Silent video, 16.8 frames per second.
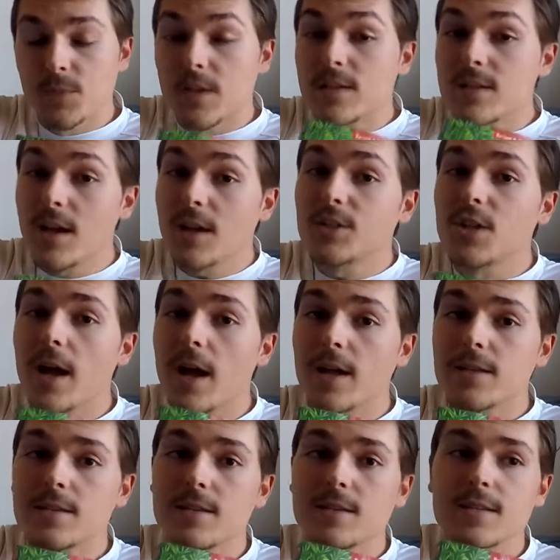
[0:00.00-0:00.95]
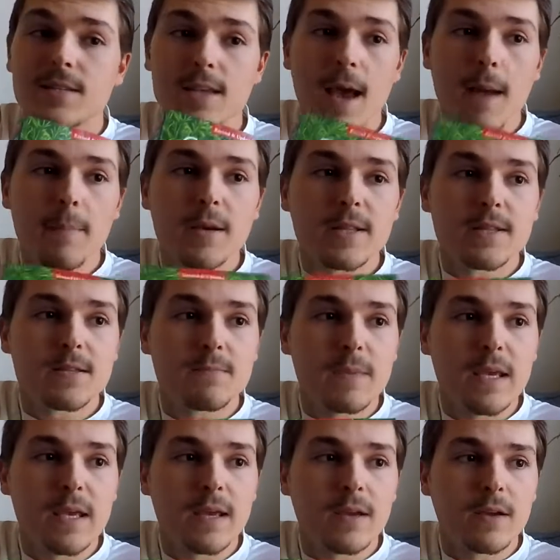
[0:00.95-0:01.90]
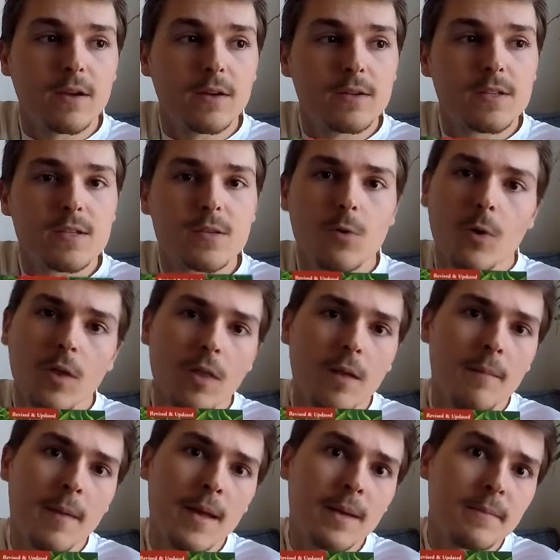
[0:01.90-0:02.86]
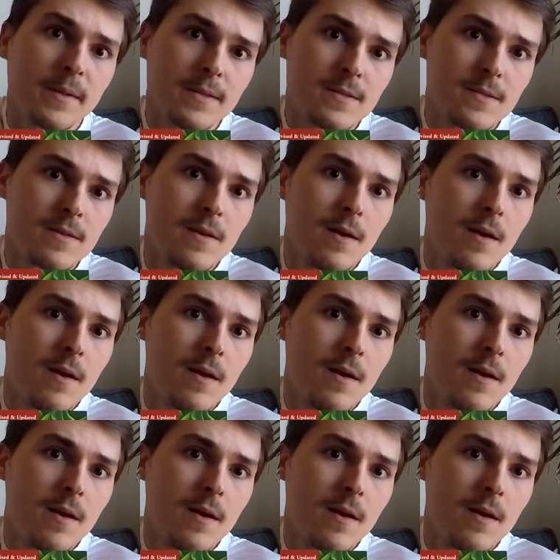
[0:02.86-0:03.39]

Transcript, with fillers: such as saponins being good soil amendments,